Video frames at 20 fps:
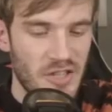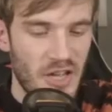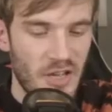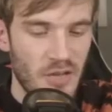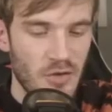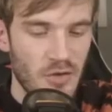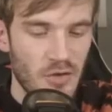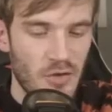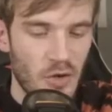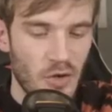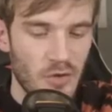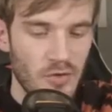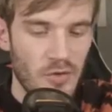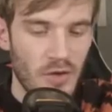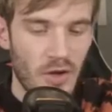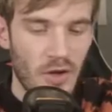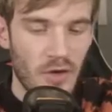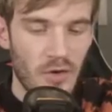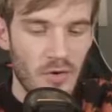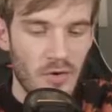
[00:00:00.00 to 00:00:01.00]
that you don't
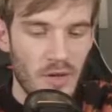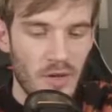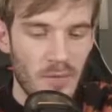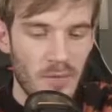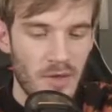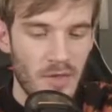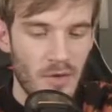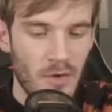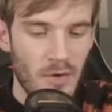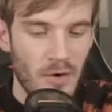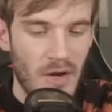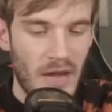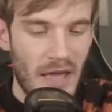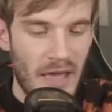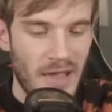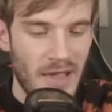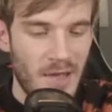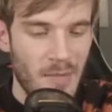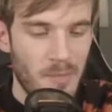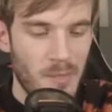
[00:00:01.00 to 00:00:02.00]
agree with or
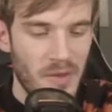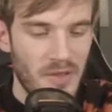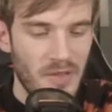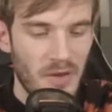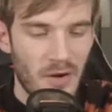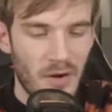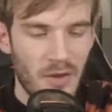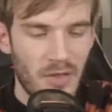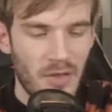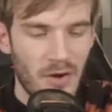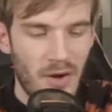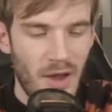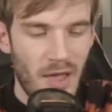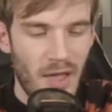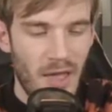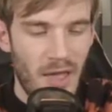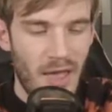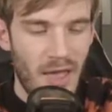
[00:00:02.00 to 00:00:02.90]
like, but are there